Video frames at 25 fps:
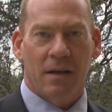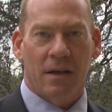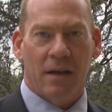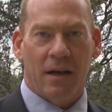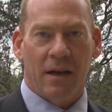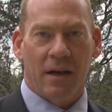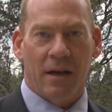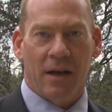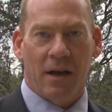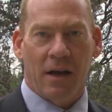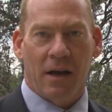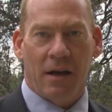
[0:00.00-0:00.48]

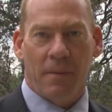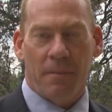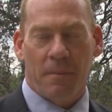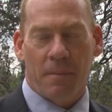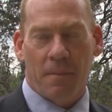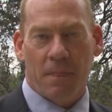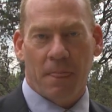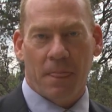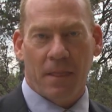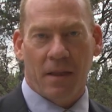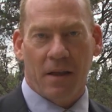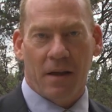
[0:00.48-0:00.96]

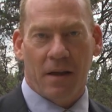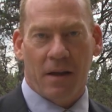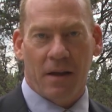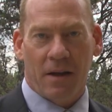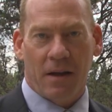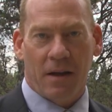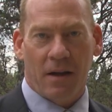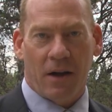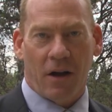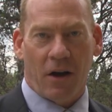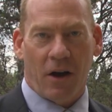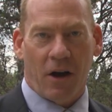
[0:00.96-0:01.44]

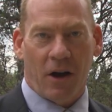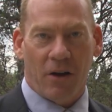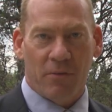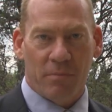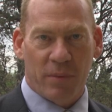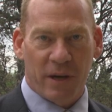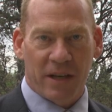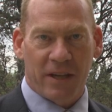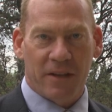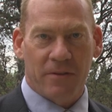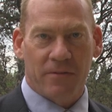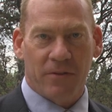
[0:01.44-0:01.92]
I've
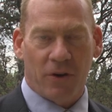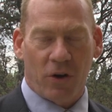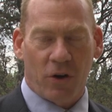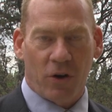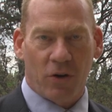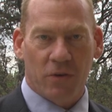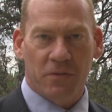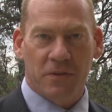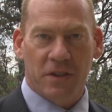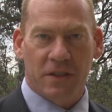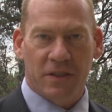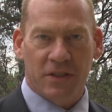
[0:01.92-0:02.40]
been
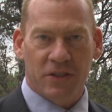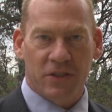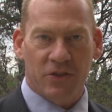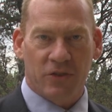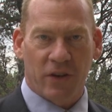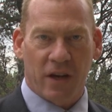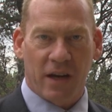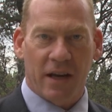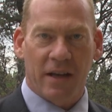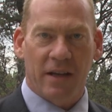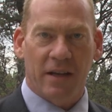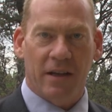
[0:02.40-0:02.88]
involved in
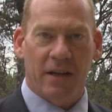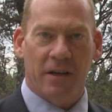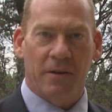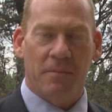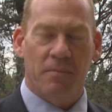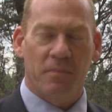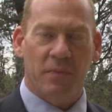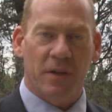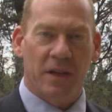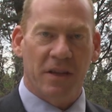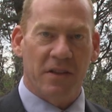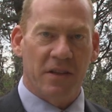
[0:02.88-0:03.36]

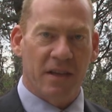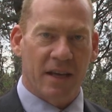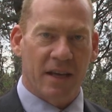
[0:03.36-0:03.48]
Australia in